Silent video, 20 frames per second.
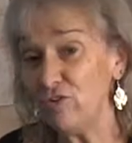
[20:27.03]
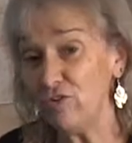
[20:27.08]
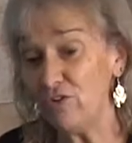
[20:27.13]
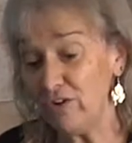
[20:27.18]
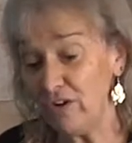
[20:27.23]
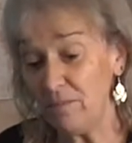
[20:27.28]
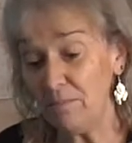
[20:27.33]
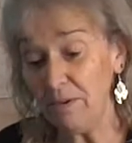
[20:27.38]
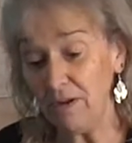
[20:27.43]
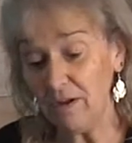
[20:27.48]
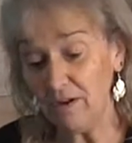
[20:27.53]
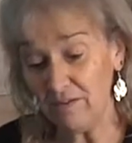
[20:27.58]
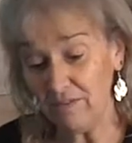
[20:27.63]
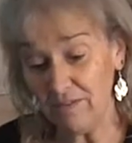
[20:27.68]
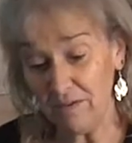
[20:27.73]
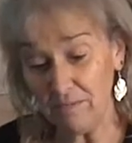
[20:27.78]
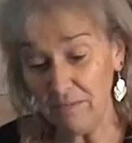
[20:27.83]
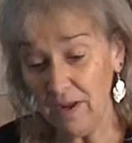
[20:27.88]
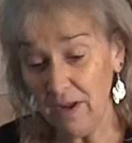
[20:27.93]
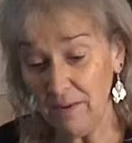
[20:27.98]
you did because
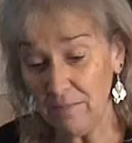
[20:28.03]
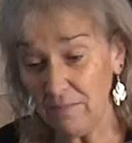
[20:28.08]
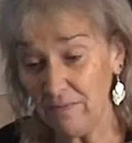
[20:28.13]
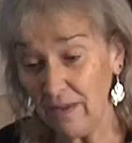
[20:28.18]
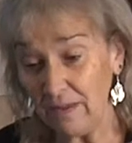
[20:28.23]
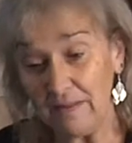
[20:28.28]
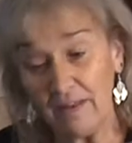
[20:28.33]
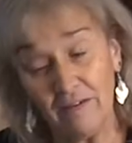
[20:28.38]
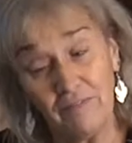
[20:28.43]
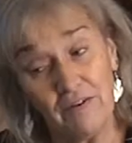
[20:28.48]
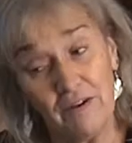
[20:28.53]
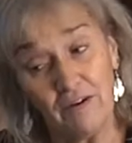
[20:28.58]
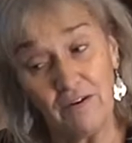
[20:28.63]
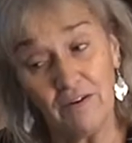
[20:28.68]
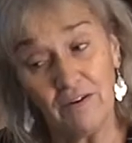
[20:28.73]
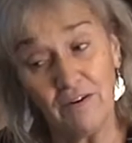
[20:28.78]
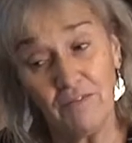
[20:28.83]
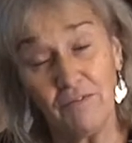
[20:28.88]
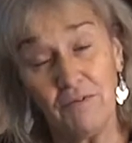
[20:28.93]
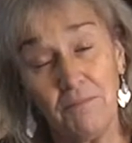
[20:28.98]
sometimes I love
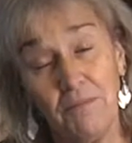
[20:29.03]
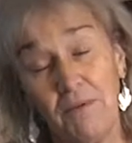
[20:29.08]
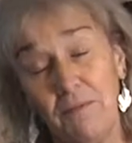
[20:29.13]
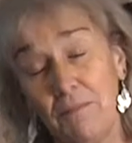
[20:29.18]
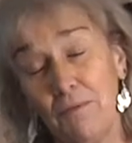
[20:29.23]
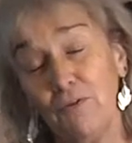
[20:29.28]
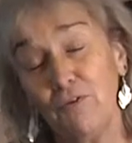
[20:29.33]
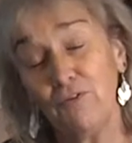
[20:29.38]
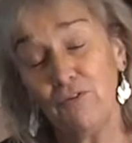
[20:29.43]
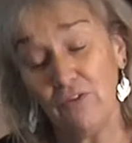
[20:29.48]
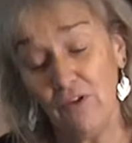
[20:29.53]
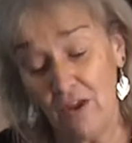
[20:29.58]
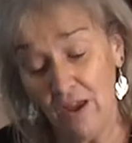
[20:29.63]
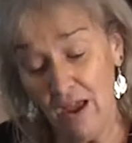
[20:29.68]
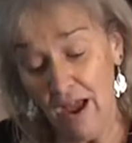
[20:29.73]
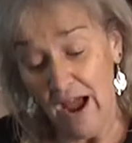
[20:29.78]
hearing different people's